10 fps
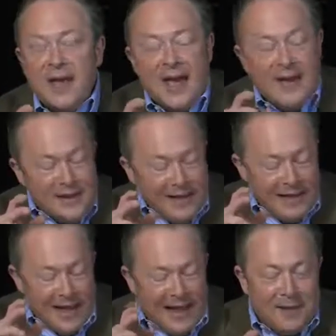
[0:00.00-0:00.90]
and
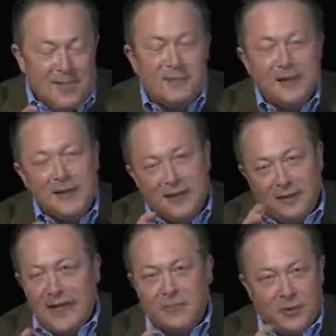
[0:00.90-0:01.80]
I may be the
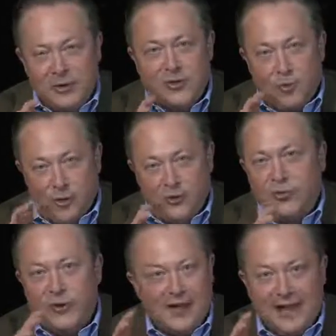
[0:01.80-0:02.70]
last person in the world to
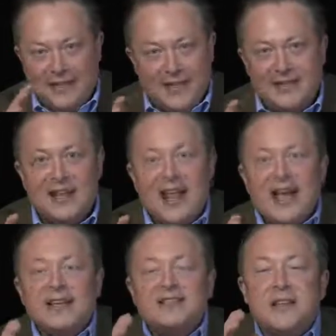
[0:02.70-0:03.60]
realize this,
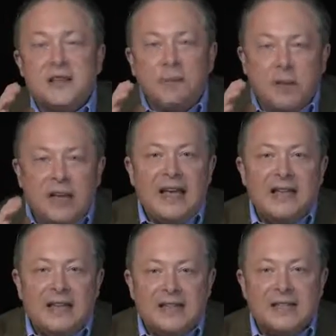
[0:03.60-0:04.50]
is that the
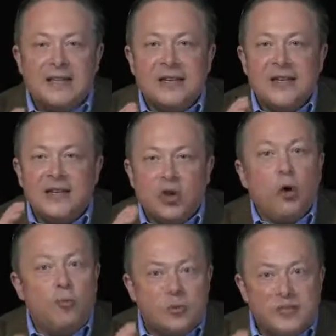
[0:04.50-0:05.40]
playlist is
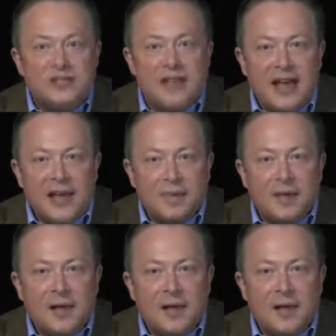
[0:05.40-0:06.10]
almost the same.